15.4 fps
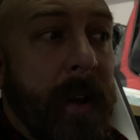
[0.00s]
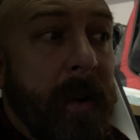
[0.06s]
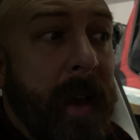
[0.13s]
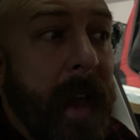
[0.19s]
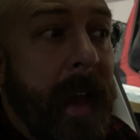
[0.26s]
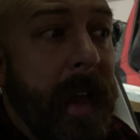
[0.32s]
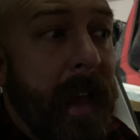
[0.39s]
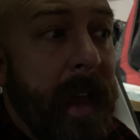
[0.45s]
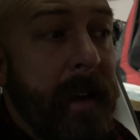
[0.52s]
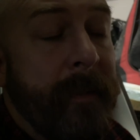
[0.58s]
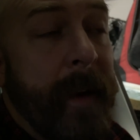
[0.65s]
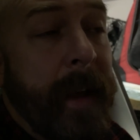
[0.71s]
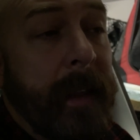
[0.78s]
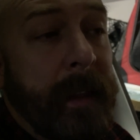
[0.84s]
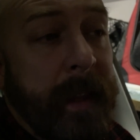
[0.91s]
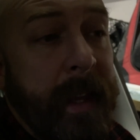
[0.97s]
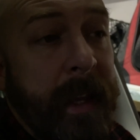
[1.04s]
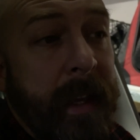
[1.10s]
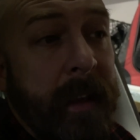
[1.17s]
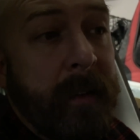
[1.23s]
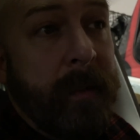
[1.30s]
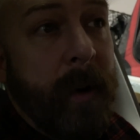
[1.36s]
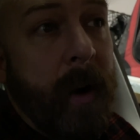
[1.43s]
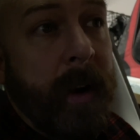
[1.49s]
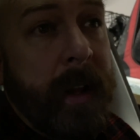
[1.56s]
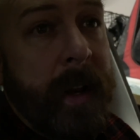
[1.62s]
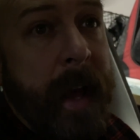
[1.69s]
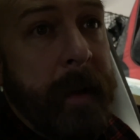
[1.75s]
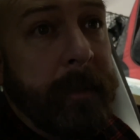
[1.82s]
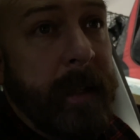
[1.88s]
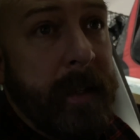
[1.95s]
okay, if I leave on an
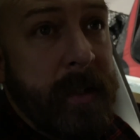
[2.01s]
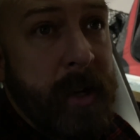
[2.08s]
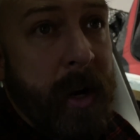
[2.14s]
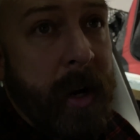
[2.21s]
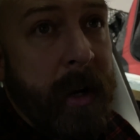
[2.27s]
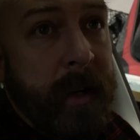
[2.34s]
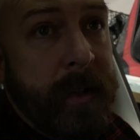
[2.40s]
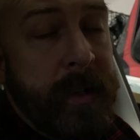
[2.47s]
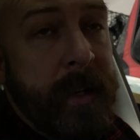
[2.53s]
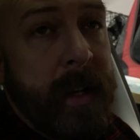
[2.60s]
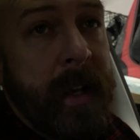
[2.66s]
empty charge